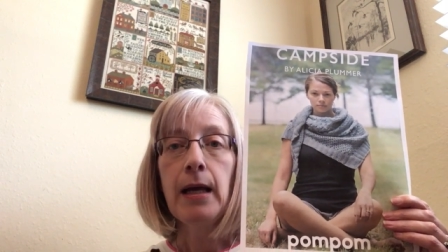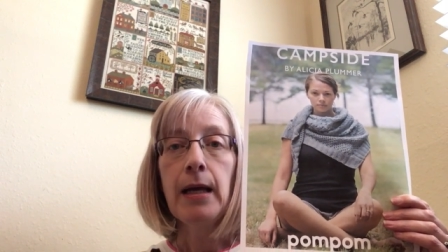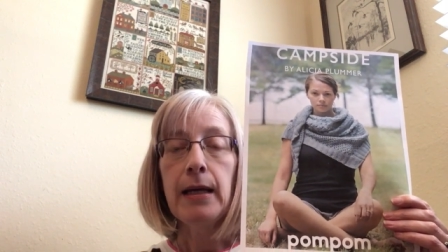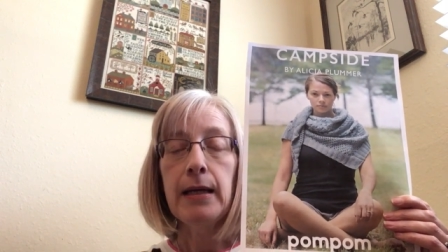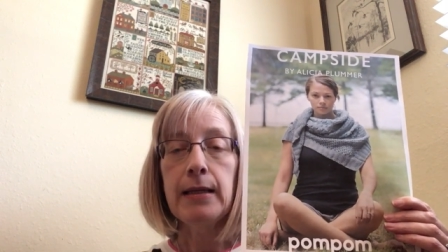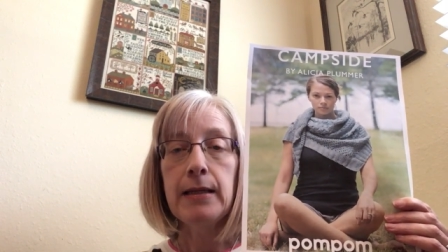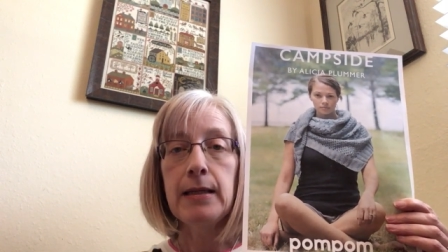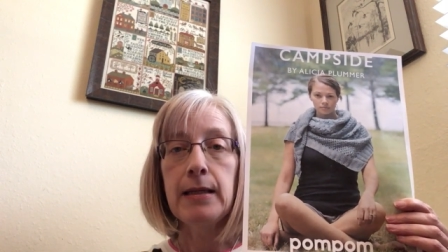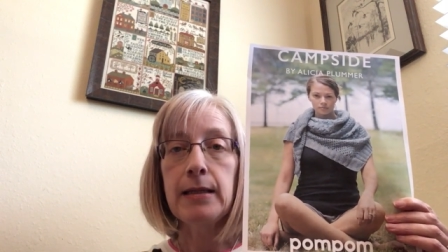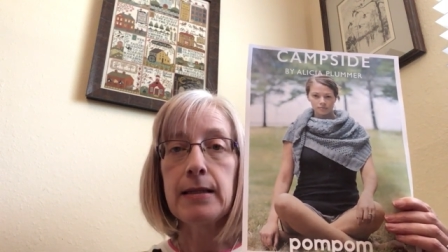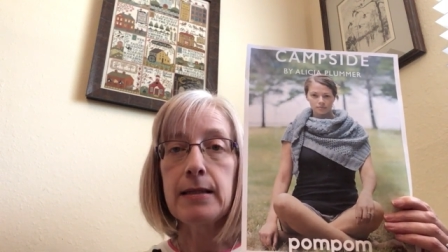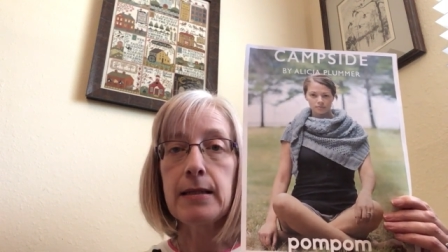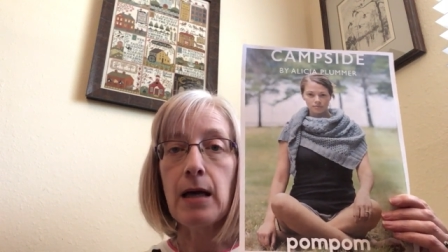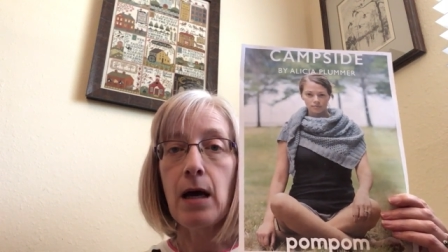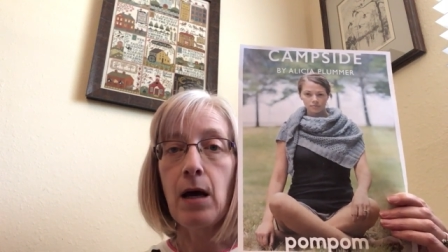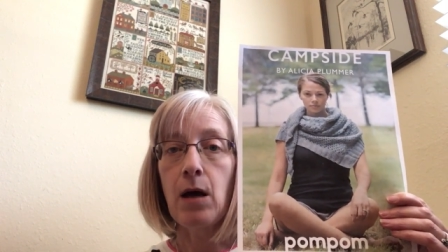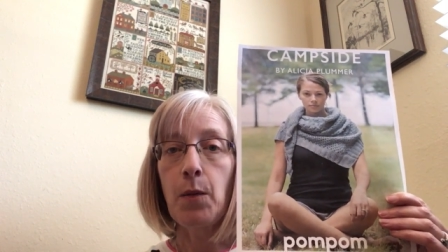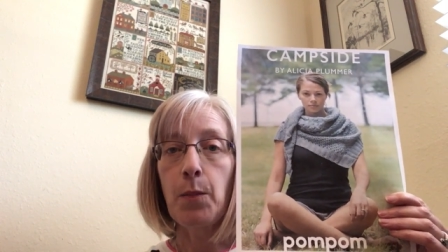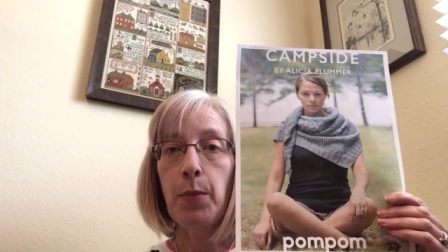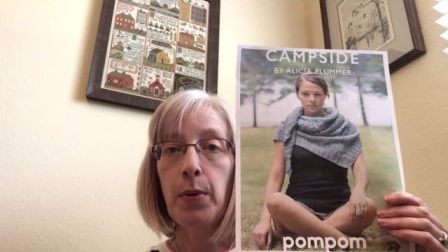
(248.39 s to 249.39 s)
it knits
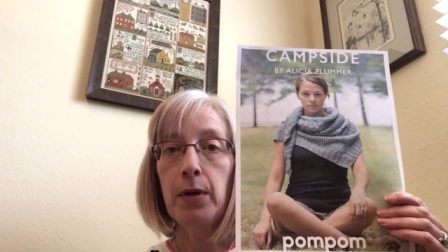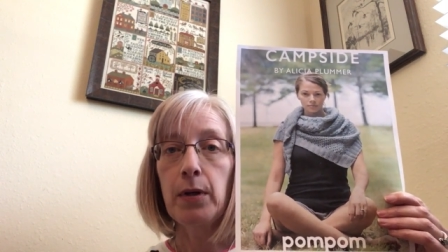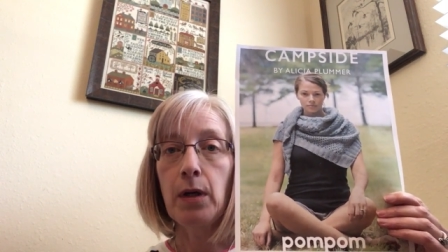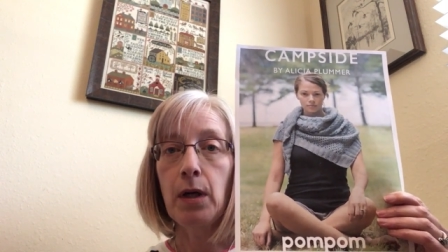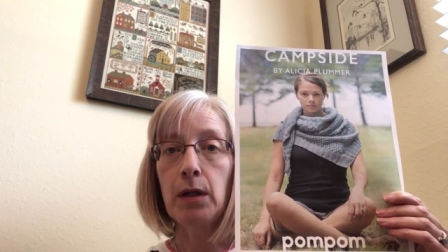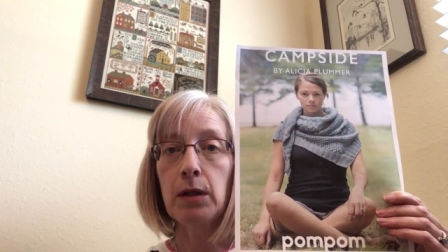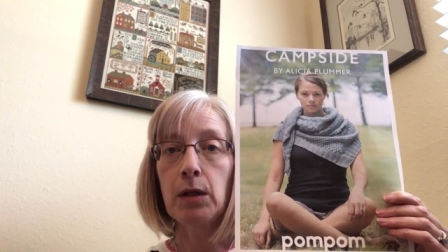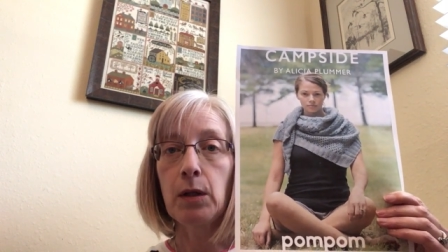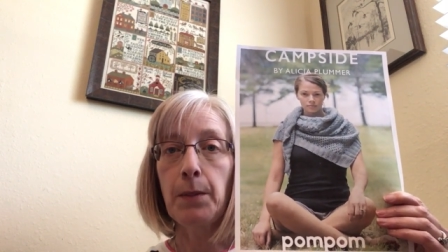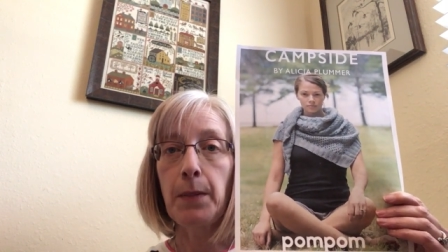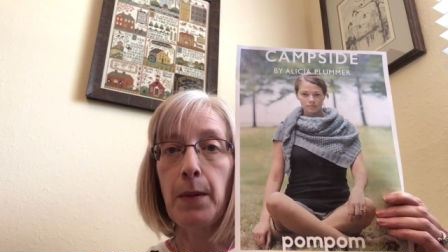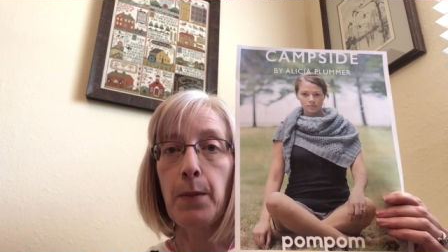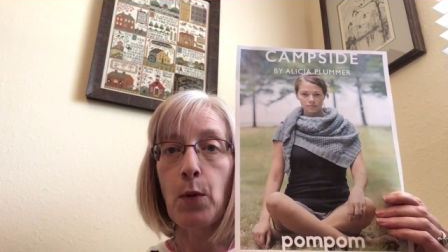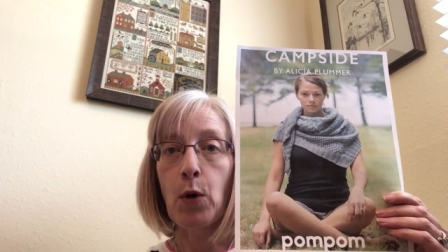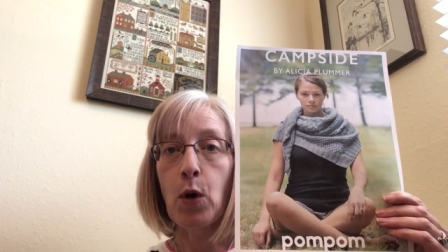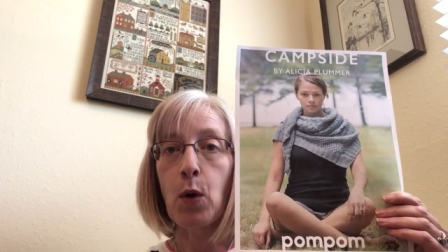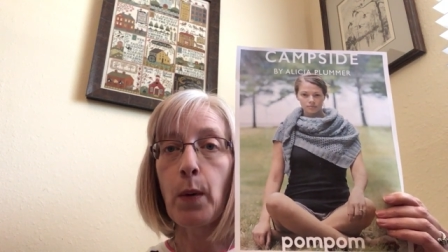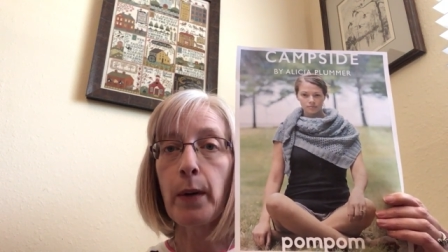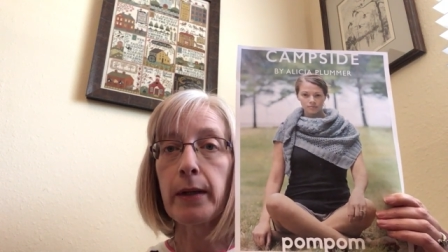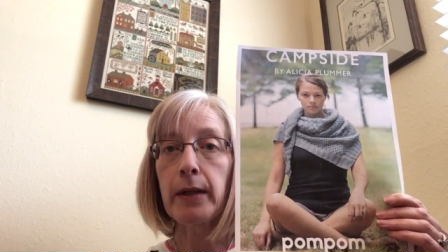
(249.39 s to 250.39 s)
up a little bit more
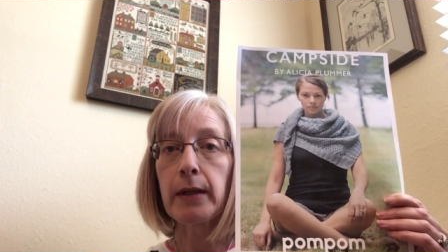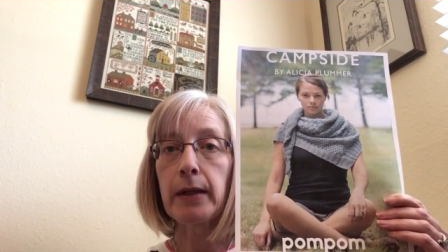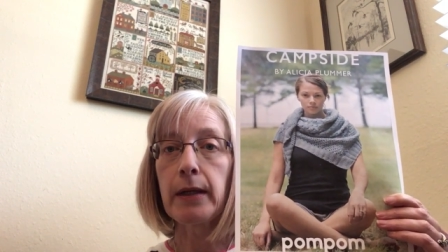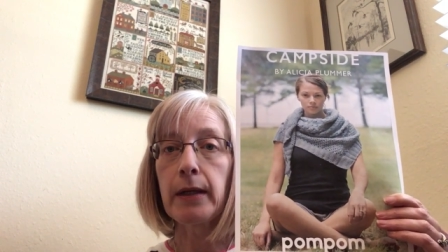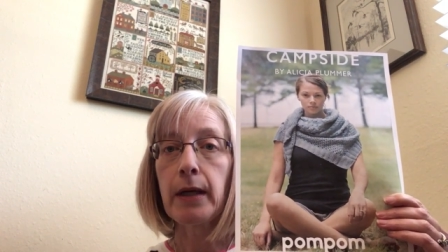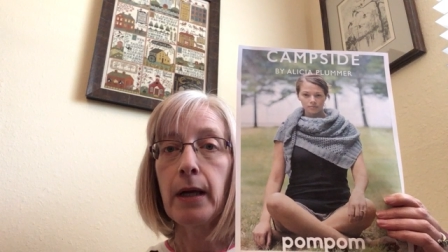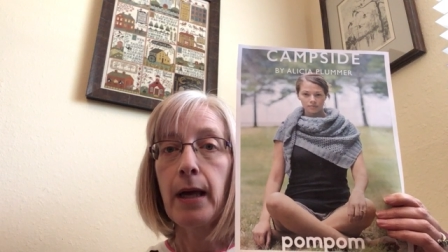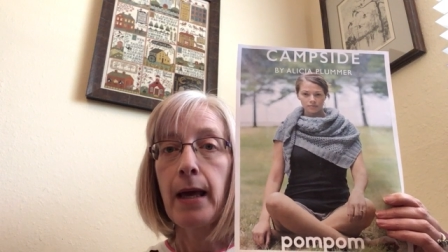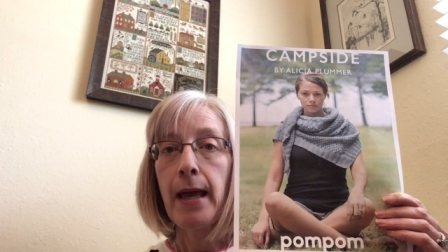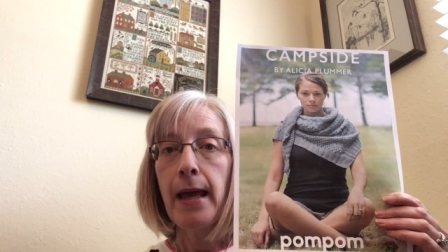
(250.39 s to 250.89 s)
quickly.